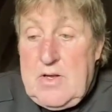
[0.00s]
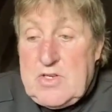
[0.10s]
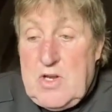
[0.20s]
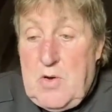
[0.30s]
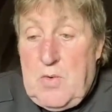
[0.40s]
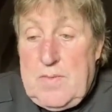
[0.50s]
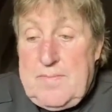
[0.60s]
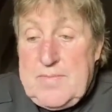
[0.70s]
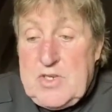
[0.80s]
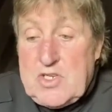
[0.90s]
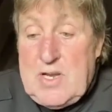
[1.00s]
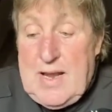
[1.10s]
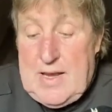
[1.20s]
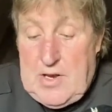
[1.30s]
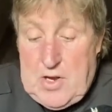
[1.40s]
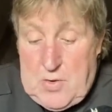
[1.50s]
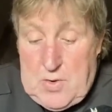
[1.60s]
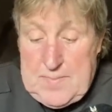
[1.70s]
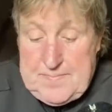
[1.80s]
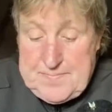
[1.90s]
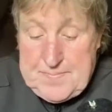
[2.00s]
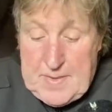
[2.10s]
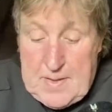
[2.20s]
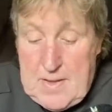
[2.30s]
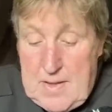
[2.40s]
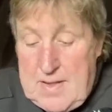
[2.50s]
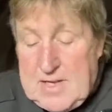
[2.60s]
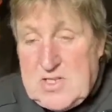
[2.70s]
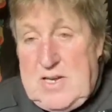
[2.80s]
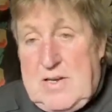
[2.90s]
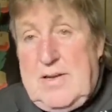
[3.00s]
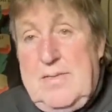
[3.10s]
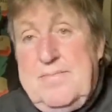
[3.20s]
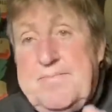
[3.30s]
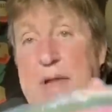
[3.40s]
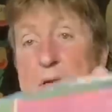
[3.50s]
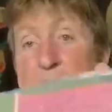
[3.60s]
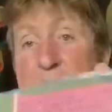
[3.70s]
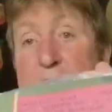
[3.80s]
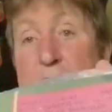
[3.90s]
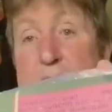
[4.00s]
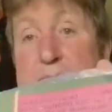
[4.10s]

So, just to let you know, that's it. Lovely.